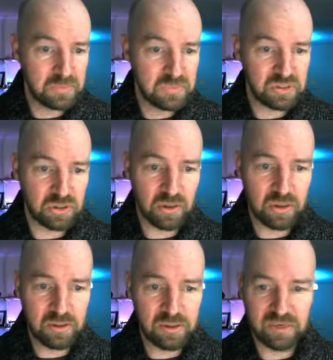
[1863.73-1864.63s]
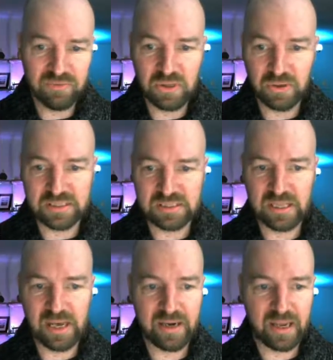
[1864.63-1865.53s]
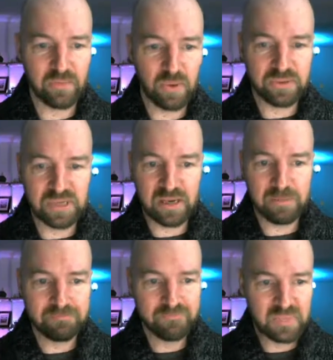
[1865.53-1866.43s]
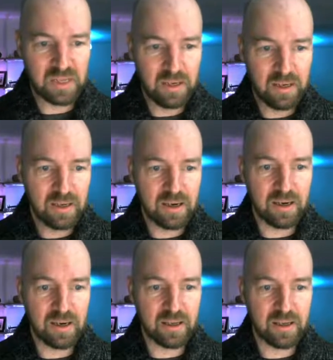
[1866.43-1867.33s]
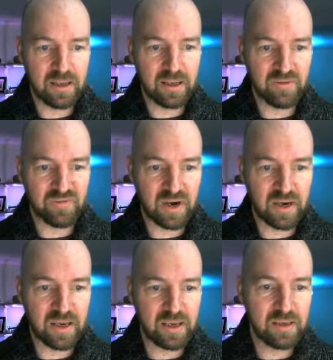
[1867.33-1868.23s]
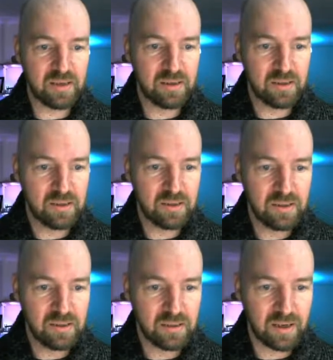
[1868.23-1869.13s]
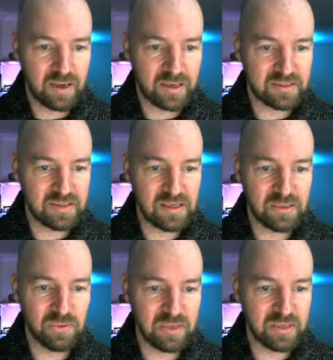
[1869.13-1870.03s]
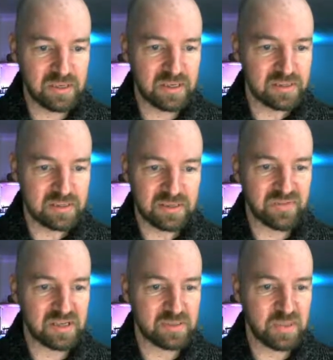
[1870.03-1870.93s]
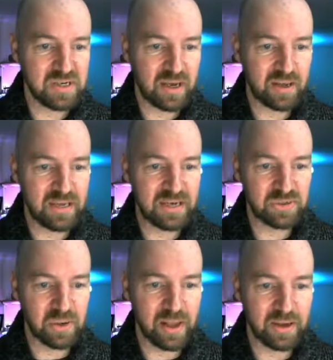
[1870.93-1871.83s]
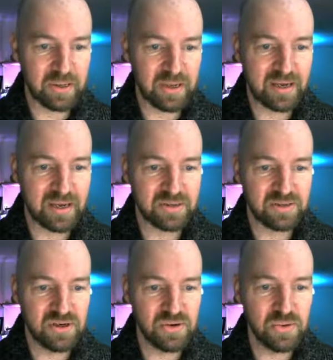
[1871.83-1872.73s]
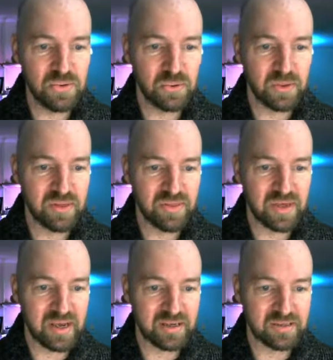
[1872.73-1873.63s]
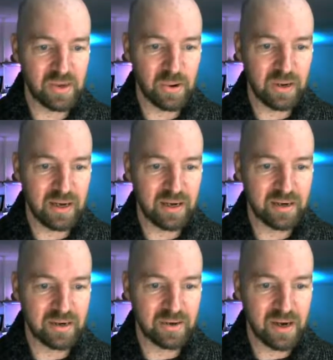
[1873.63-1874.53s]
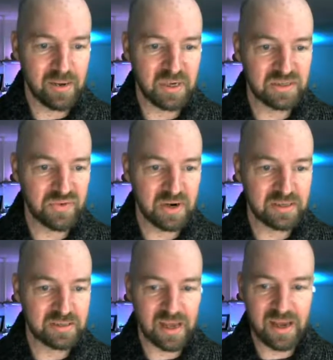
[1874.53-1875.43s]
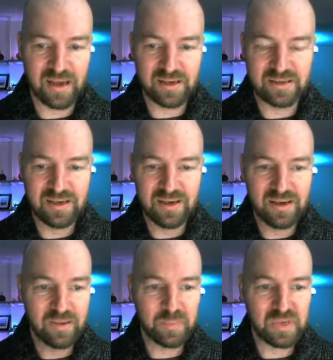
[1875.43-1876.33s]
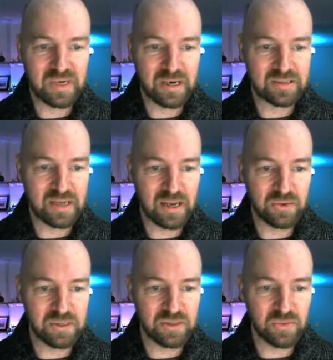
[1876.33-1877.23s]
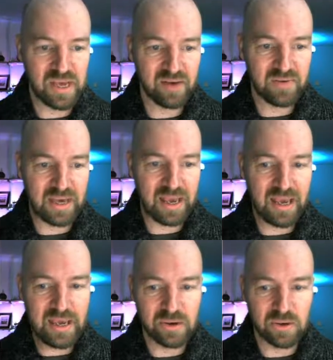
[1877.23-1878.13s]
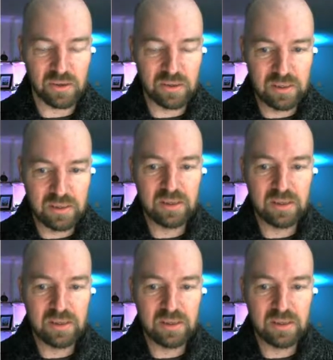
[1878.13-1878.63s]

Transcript: Sure, even though it's a slide and rotate. And if I can see, ooh, look at this. If I spin down that triangle, I get two things going on here. How much fun is that? Because not only do we have an angle